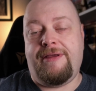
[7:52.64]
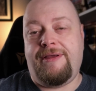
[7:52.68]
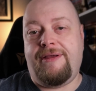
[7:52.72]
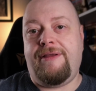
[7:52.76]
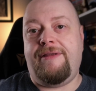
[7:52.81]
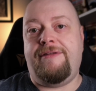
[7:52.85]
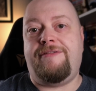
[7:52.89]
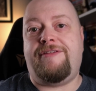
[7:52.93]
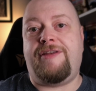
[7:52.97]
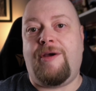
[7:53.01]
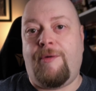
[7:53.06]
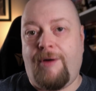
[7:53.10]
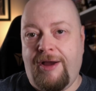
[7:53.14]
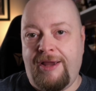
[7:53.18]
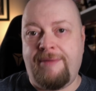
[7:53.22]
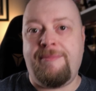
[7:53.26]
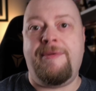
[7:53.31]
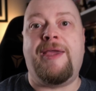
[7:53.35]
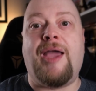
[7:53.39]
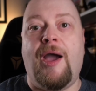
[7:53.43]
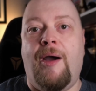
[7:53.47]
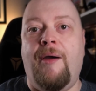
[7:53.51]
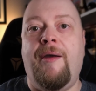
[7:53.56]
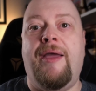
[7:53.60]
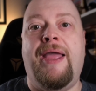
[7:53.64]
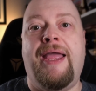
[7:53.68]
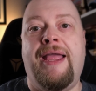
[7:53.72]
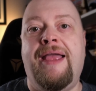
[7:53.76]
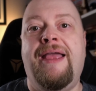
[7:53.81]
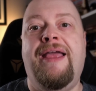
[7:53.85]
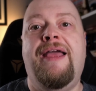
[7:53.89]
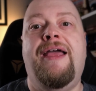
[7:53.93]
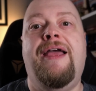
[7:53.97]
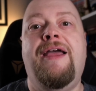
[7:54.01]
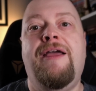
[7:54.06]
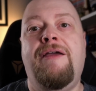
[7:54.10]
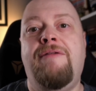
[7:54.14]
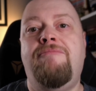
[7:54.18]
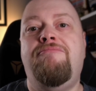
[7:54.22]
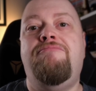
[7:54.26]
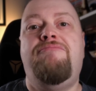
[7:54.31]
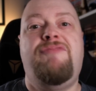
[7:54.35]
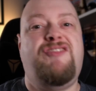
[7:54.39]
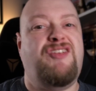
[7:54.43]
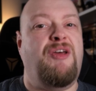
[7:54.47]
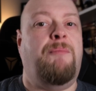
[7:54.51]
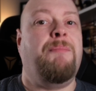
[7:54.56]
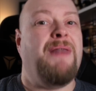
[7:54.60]
So I'm going
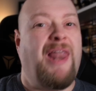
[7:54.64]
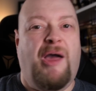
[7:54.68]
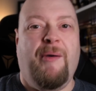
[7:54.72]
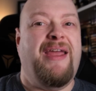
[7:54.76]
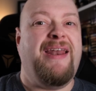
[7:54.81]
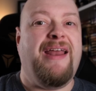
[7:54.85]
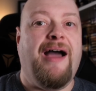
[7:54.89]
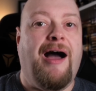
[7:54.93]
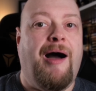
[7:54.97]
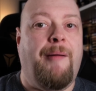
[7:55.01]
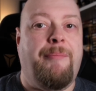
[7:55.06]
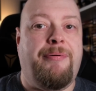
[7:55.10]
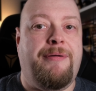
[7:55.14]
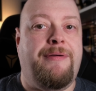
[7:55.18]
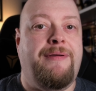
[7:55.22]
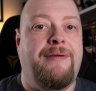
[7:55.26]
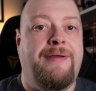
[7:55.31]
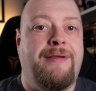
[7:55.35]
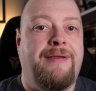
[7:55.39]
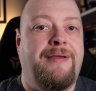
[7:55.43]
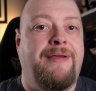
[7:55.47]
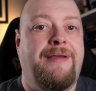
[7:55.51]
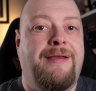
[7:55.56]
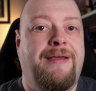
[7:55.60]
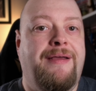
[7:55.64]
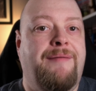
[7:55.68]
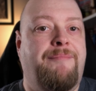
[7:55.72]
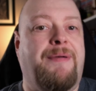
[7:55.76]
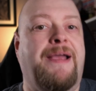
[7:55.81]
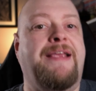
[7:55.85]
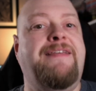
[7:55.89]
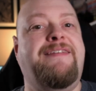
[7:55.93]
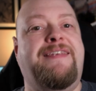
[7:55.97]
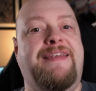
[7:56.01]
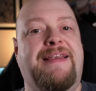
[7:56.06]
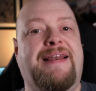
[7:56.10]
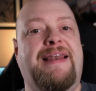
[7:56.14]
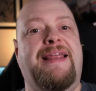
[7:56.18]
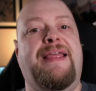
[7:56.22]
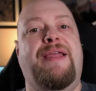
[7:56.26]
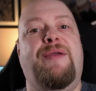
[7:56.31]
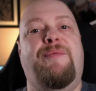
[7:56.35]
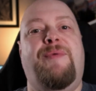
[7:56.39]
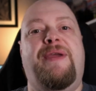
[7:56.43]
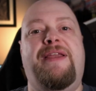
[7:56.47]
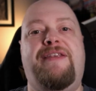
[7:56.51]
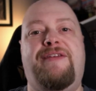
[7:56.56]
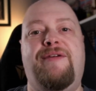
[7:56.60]
to blow it up. Basically,
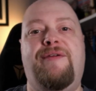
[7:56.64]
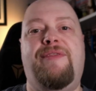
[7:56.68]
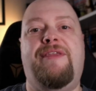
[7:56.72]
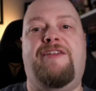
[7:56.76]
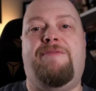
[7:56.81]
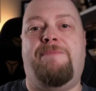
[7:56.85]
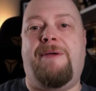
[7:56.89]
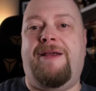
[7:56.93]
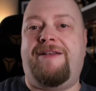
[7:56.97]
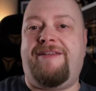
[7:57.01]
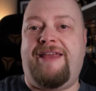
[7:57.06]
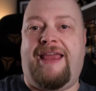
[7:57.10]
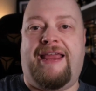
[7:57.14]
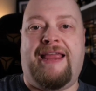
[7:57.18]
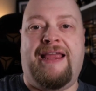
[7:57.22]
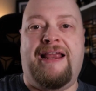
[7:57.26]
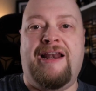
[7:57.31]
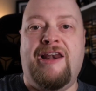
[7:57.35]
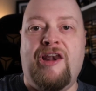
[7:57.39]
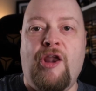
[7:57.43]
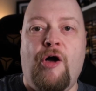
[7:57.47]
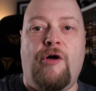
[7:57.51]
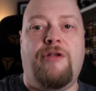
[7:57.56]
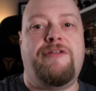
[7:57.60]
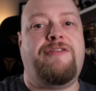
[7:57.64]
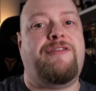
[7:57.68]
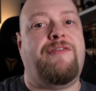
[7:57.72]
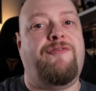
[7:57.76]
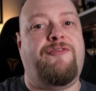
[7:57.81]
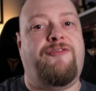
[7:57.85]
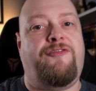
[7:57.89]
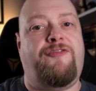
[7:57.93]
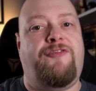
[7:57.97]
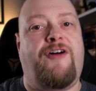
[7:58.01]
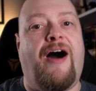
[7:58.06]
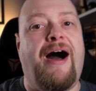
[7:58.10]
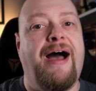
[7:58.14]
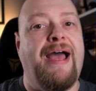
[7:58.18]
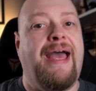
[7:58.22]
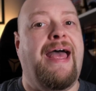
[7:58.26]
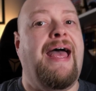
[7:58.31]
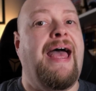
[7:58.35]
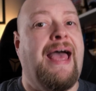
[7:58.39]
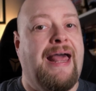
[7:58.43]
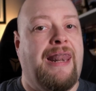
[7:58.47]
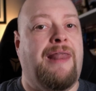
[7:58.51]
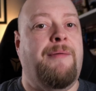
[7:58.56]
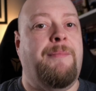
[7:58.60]
we do this by taking lots of fire
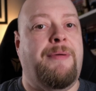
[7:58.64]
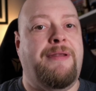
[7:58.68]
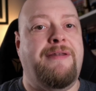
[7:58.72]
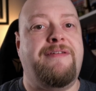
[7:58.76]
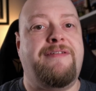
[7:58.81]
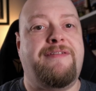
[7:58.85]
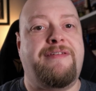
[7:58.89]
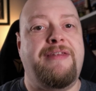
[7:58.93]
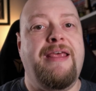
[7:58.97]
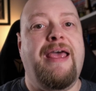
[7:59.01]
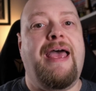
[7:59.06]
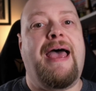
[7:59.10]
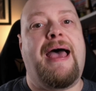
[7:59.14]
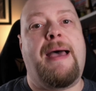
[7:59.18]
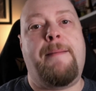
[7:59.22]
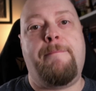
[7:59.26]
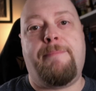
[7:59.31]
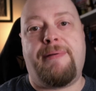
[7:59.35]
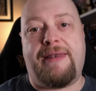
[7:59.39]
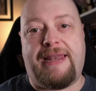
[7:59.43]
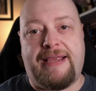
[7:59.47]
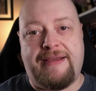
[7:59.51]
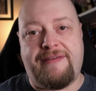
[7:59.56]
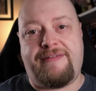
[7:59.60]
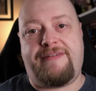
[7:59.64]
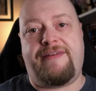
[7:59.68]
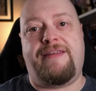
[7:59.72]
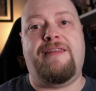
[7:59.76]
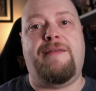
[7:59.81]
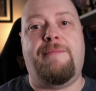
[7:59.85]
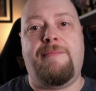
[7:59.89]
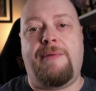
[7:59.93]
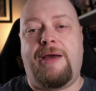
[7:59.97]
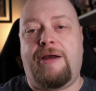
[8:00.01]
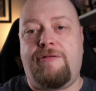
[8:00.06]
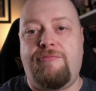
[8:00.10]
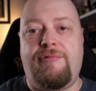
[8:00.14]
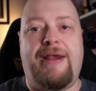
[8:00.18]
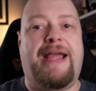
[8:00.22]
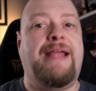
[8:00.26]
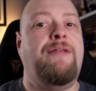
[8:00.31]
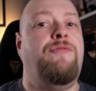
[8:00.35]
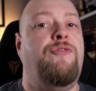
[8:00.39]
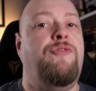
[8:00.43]
elements and placing them around